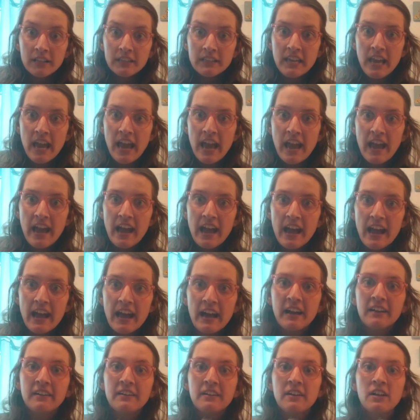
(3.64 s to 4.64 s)

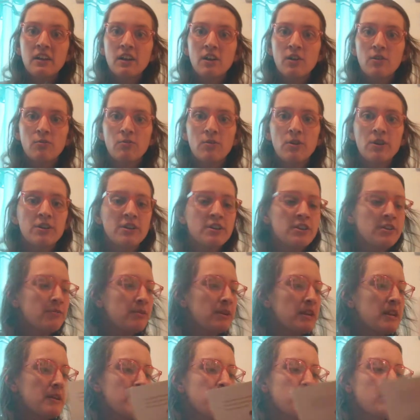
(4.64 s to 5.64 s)
yeah. We're going to
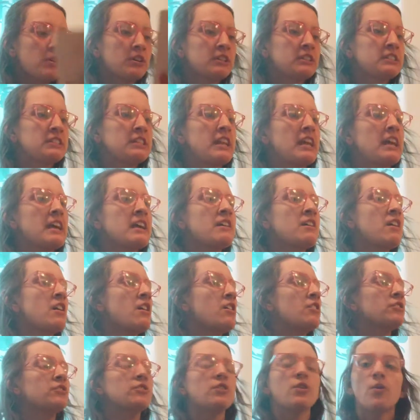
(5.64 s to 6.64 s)
read a book today
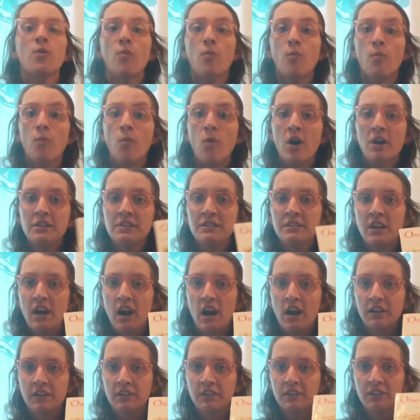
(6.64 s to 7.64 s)
called One
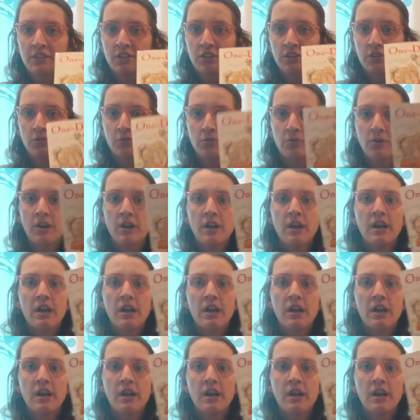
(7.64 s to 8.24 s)
Dog Canoe.